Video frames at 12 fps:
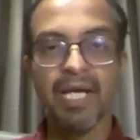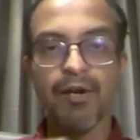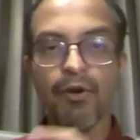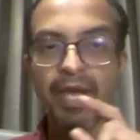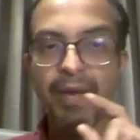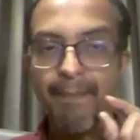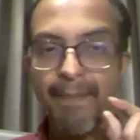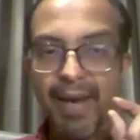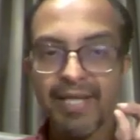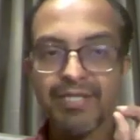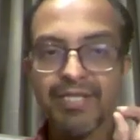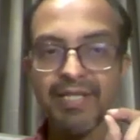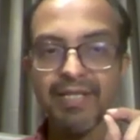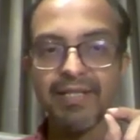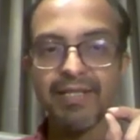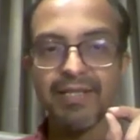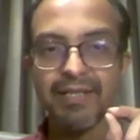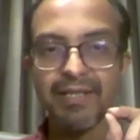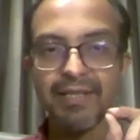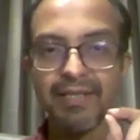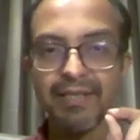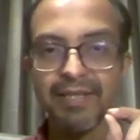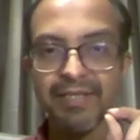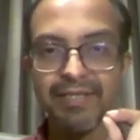Now imagine
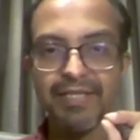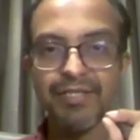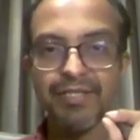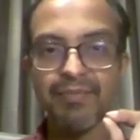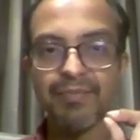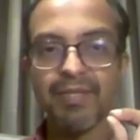the system